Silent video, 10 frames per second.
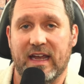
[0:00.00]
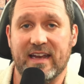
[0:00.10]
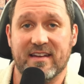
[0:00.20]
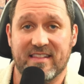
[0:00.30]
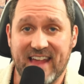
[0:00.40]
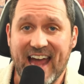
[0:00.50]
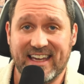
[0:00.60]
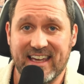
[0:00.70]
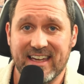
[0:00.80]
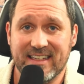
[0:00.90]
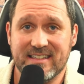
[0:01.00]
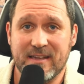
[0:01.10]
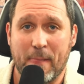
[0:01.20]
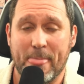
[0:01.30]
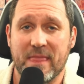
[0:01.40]
And that, kids,
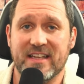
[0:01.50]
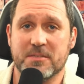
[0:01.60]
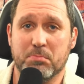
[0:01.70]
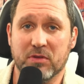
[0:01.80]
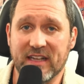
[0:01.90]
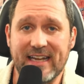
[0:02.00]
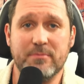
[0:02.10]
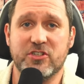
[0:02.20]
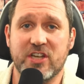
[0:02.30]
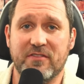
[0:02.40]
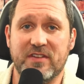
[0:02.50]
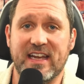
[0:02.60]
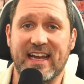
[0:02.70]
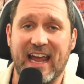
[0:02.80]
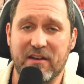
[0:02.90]
is blame
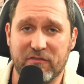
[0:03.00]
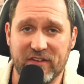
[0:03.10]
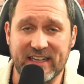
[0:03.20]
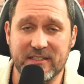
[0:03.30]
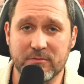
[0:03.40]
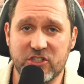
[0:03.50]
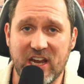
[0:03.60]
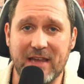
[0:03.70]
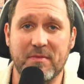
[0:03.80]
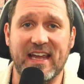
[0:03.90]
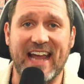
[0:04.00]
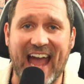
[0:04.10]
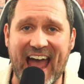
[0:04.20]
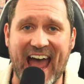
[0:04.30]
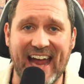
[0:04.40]
shifting and victim shaming
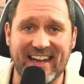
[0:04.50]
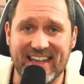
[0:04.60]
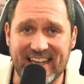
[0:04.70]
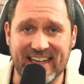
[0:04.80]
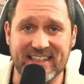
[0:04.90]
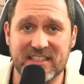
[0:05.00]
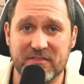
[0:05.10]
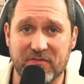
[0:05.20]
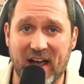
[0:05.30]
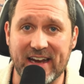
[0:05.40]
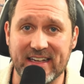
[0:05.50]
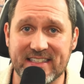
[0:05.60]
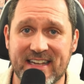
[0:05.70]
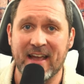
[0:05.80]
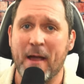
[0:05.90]
at its
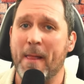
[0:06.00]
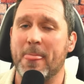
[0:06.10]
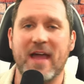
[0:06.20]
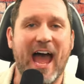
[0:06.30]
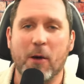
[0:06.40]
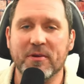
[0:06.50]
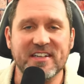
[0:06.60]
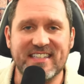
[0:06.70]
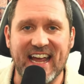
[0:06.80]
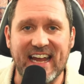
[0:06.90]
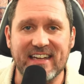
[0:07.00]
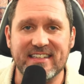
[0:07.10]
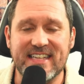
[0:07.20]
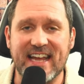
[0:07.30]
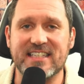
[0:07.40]
finest. Albert
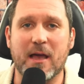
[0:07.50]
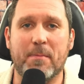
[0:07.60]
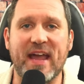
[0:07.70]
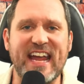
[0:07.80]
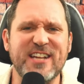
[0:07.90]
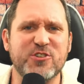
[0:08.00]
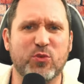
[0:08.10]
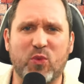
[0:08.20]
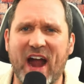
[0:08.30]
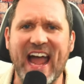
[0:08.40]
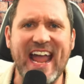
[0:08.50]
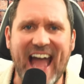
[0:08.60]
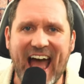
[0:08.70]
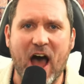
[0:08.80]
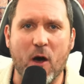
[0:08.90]
Tate takes a page right
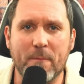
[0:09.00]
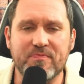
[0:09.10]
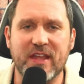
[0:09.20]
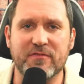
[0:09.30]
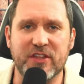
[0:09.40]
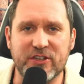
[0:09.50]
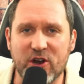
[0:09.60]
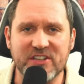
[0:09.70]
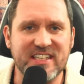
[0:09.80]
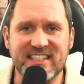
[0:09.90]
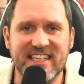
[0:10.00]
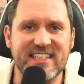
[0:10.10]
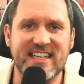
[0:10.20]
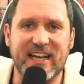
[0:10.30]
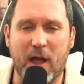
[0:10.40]
out of the
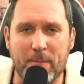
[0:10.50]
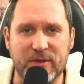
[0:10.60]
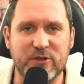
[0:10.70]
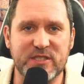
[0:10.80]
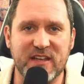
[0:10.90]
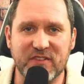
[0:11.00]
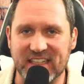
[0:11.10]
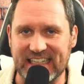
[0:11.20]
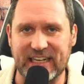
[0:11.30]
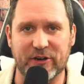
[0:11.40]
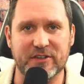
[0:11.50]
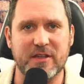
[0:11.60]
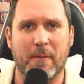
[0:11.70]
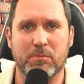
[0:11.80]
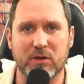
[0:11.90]
narcissistic abusive leader's
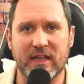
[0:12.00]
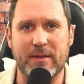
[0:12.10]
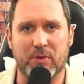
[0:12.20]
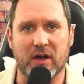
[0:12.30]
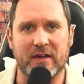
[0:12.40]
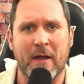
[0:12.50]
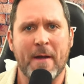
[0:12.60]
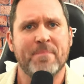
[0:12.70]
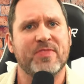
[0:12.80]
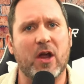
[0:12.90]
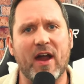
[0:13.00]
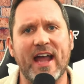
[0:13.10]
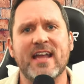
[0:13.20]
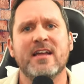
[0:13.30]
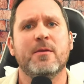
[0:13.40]
playbook. All
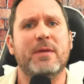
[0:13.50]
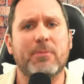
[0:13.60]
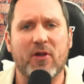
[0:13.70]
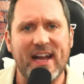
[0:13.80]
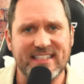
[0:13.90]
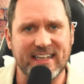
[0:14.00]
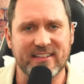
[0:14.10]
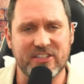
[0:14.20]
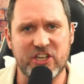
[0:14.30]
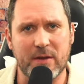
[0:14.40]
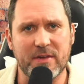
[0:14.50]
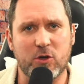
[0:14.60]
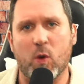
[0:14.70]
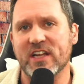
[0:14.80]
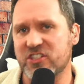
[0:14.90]
right, people are asking legitimate
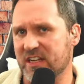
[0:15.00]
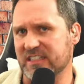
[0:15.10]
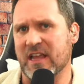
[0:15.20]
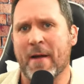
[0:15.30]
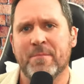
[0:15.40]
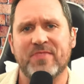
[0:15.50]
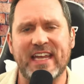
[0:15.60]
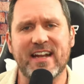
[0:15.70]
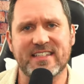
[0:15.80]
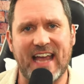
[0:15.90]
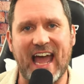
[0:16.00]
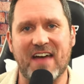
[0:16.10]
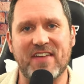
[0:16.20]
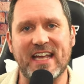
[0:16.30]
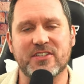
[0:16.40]
questions. He doesn't
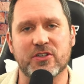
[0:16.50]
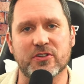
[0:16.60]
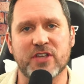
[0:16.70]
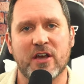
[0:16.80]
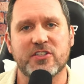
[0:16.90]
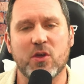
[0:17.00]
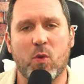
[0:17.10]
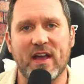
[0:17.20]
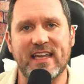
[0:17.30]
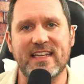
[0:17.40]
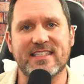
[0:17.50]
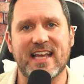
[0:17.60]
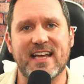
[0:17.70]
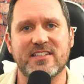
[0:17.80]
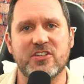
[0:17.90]
have answers. So what he
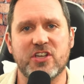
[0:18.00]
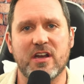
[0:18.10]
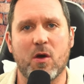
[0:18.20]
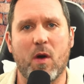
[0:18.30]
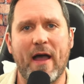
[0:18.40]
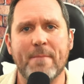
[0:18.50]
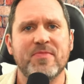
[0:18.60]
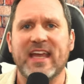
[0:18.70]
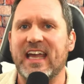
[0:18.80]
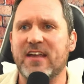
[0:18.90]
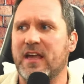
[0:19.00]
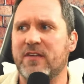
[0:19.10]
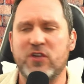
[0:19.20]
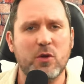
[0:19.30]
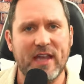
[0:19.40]
says is, you know what?
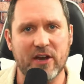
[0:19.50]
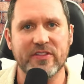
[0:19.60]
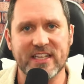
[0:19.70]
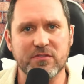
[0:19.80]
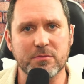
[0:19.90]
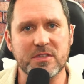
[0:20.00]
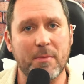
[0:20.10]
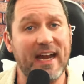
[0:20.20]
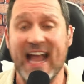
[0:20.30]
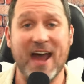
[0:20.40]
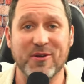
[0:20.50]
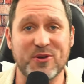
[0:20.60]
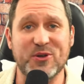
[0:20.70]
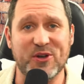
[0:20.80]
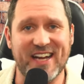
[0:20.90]
If you hear this from somebody, I don't know
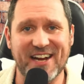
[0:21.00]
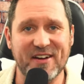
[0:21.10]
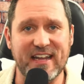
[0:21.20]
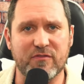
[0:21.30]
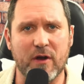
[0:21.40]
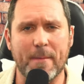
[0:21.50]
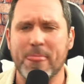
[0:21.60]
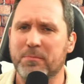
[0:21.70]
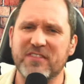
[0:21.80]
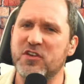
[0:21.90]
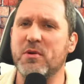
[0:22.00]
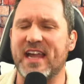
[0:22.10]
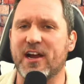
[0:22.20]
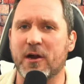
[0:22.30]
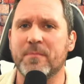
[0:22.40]
who you're hearing it from, but if you
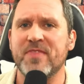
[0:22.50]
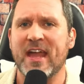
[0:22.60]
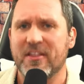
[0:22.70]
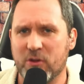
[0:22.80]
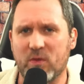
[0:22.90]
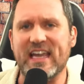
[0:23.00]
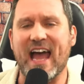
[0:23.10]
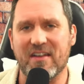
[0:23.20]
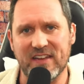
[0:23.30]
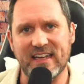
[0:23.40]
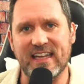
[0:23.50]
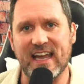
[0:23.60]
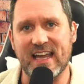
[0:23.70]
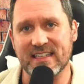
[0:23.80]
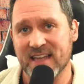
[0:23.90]
hear that we have
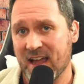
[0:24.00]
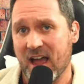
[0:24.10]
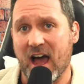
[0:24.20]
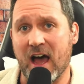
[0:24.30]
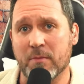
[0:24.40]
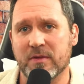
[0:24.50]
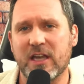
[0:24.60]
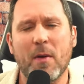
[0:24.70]
NDAs, go